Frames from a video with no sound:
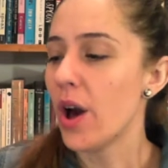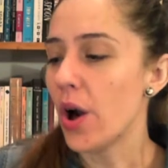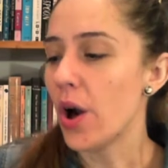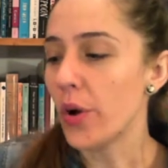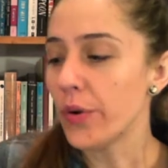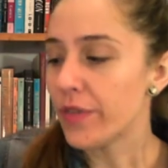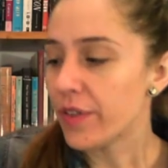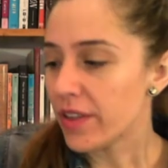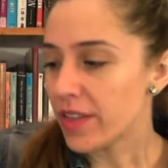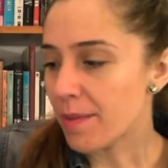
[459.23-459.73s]

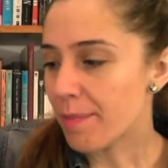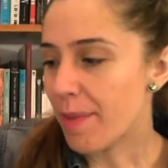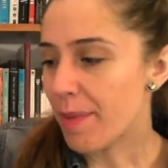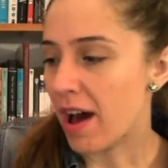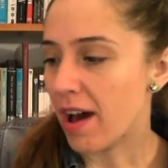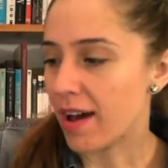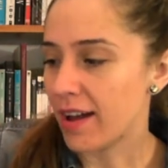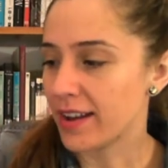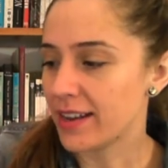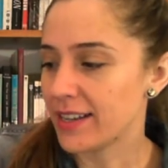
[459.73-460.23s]
Over the
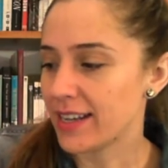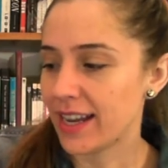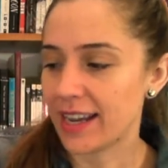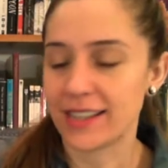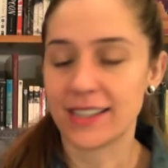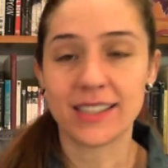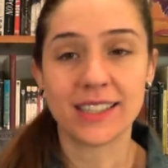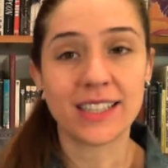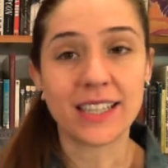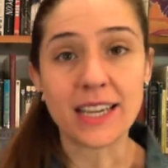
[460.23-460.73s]
pond,
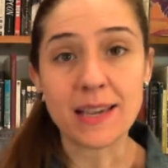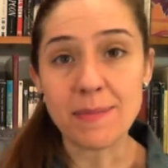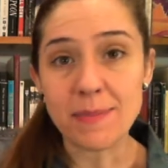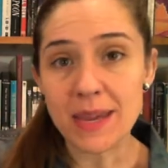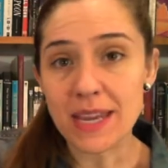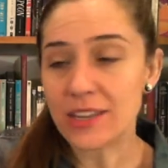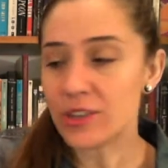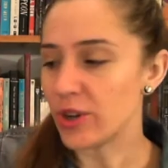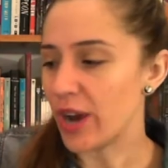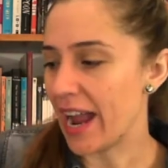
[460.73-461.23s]
a
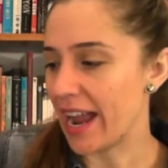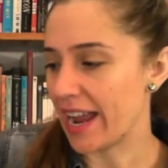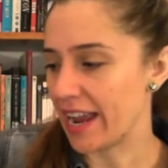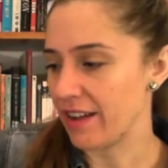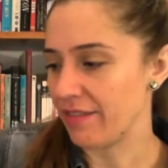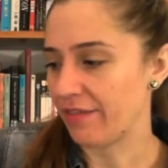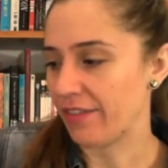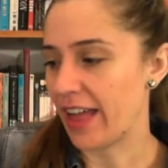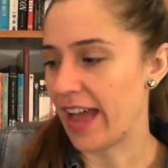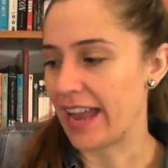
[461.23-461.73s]
sleepy
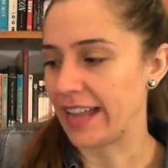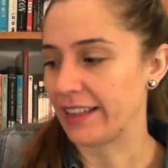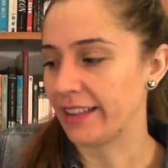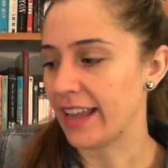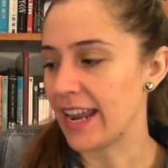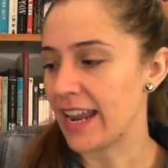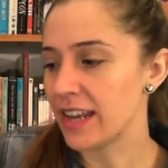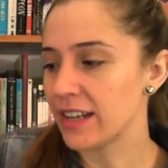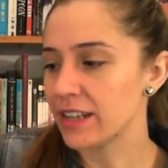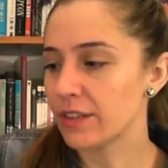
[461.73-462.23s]
dragonfly
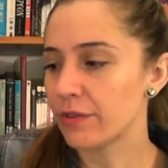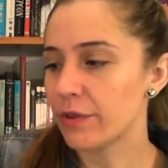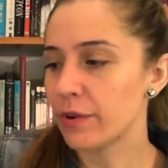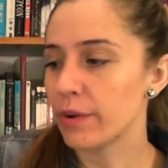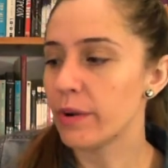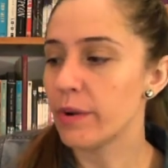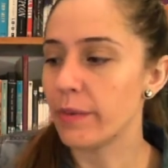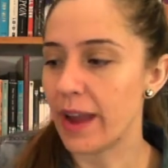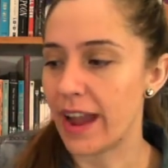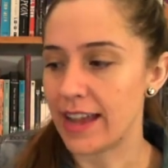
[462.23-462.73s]
lands
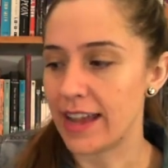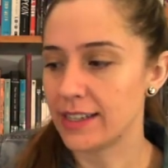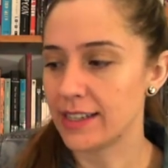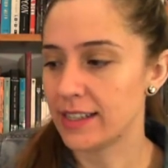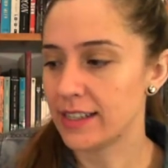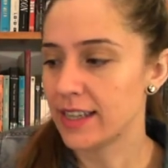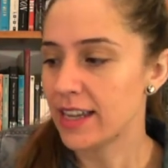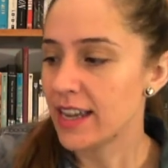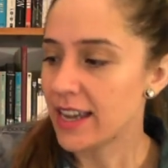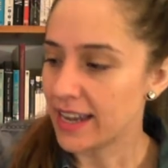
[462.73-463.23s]
for a
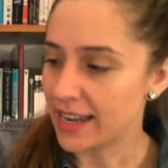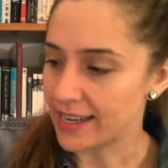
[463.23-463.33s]
rest.